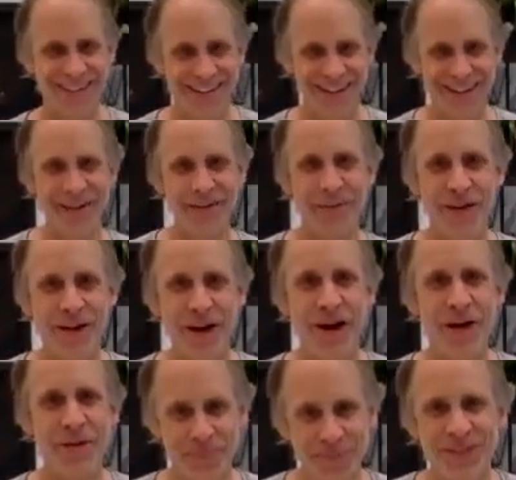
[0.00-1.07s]
All
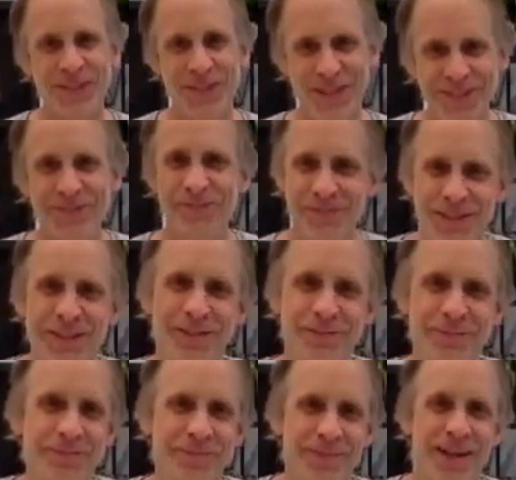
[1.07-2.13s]
right, good, good.
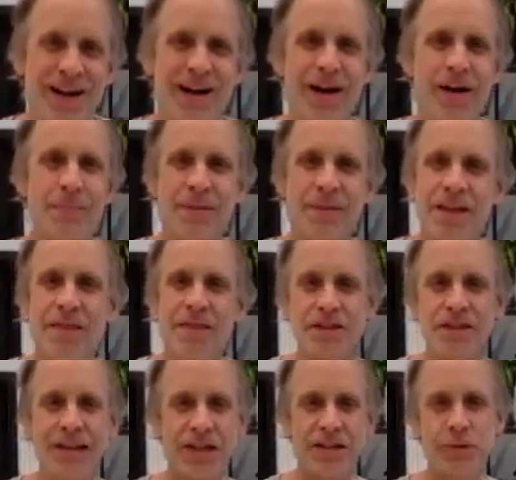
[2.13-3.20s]

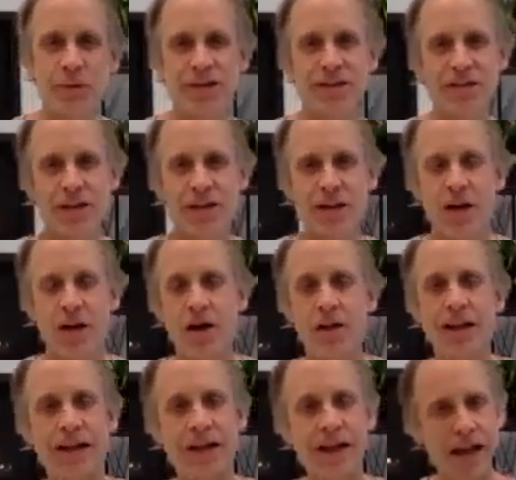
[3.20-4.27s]
This next one's
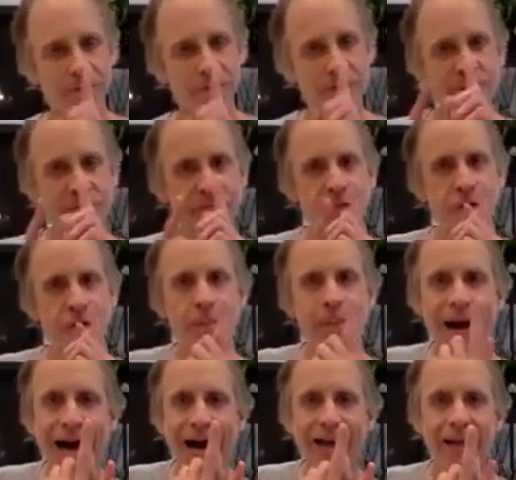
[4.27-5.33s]
like kind of a full
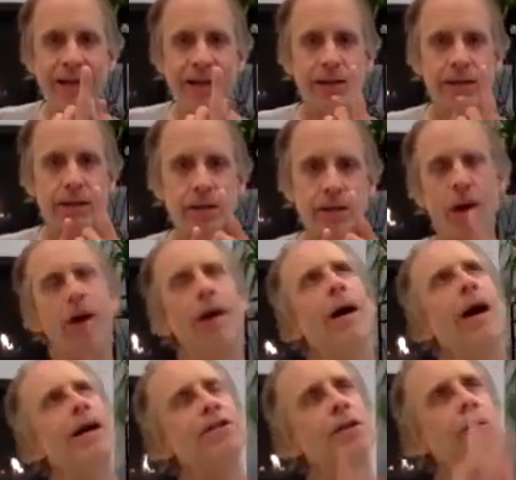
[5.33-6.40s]
body.
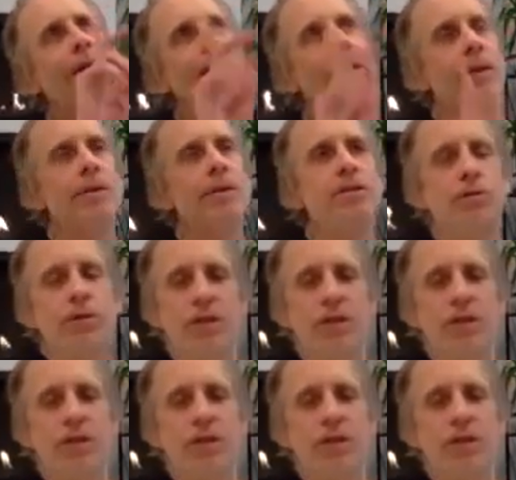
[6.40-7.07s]
Actually, wait, let me do